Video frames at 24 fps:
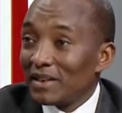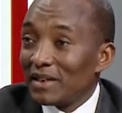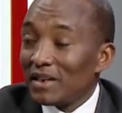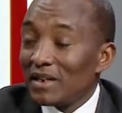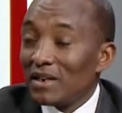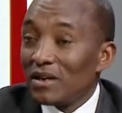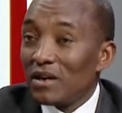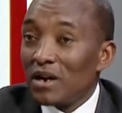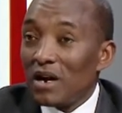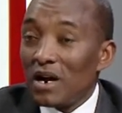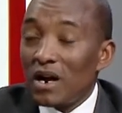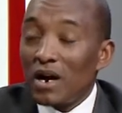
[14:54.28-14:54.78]

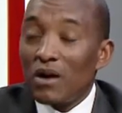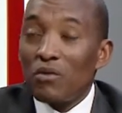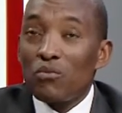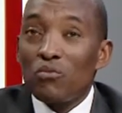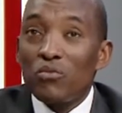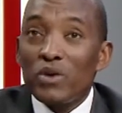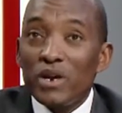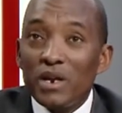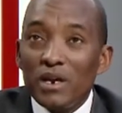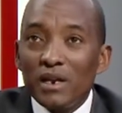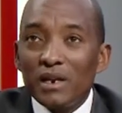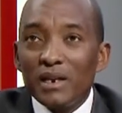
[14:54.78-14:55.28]

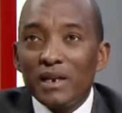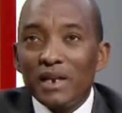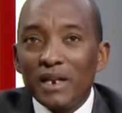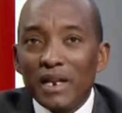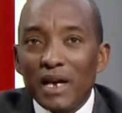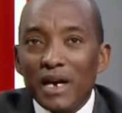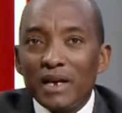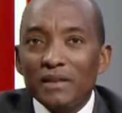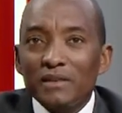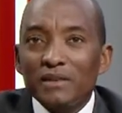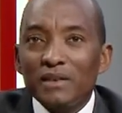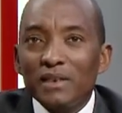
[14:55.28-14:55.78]

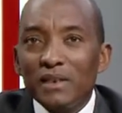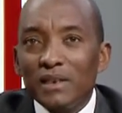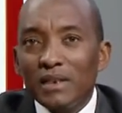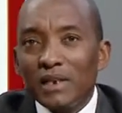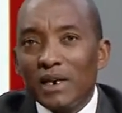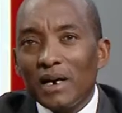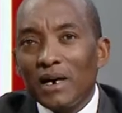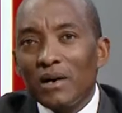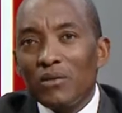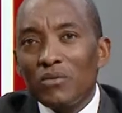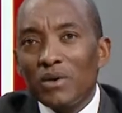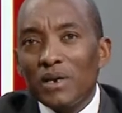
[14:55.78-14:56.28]
Last year,
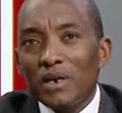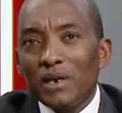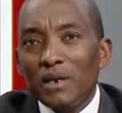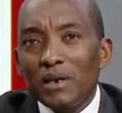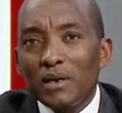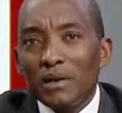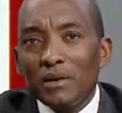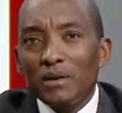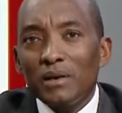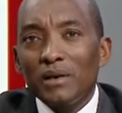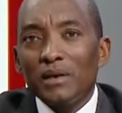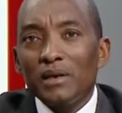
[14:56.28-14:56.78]

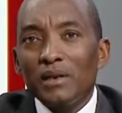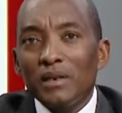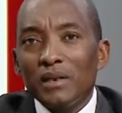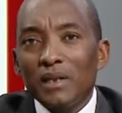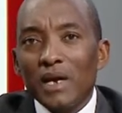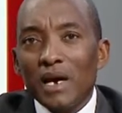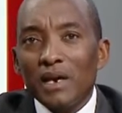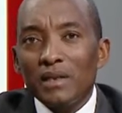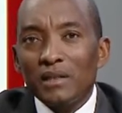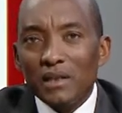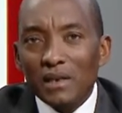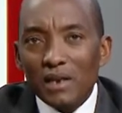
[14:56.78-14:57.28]

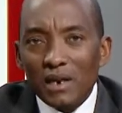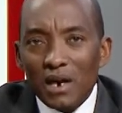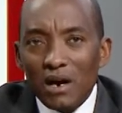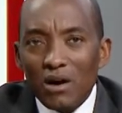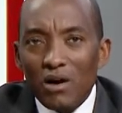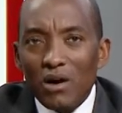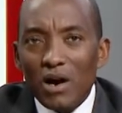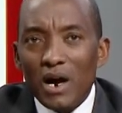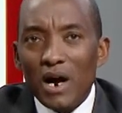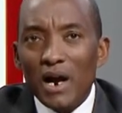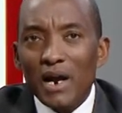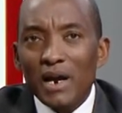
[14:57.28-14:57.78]
I think
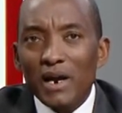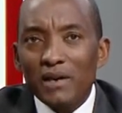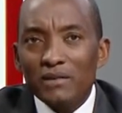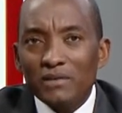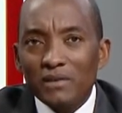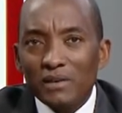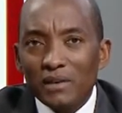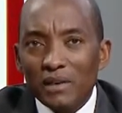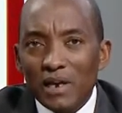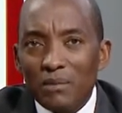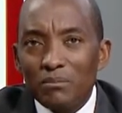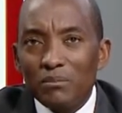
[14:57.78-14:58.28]
our highest
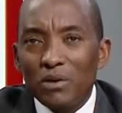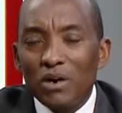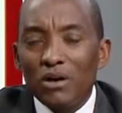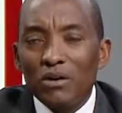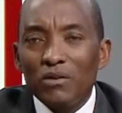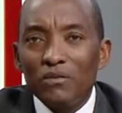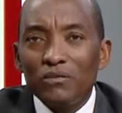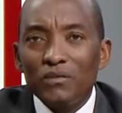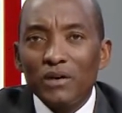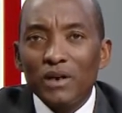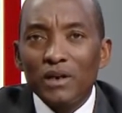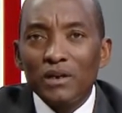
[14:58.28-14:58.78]
number
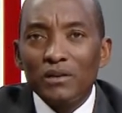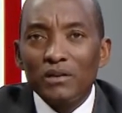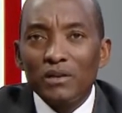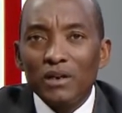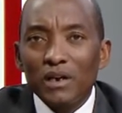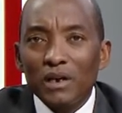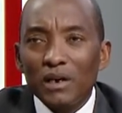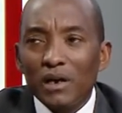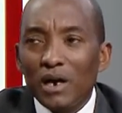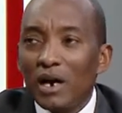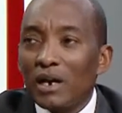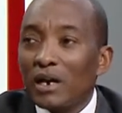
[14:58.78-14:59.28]
of
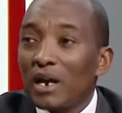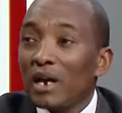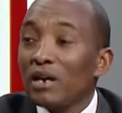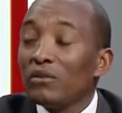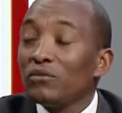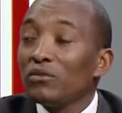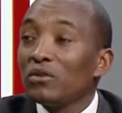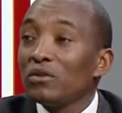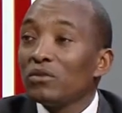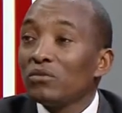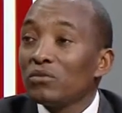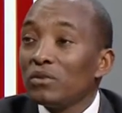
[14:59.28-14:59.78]

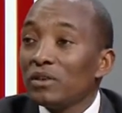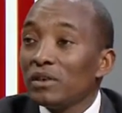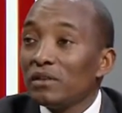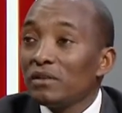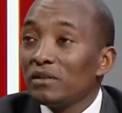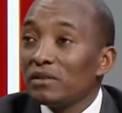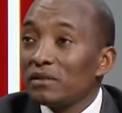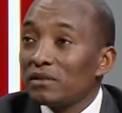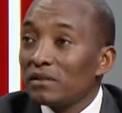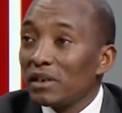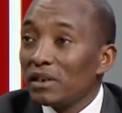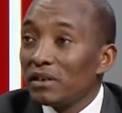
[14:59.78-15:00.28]
arrivals we
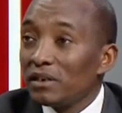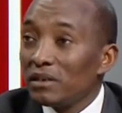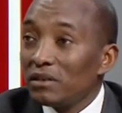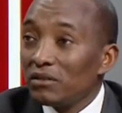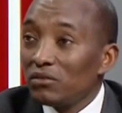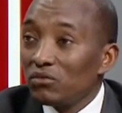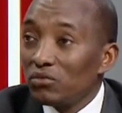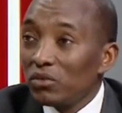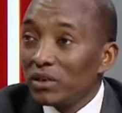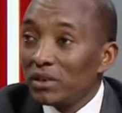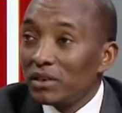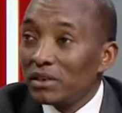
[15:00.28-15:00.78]
registered in
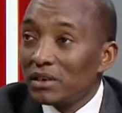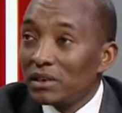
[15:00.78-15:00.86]
between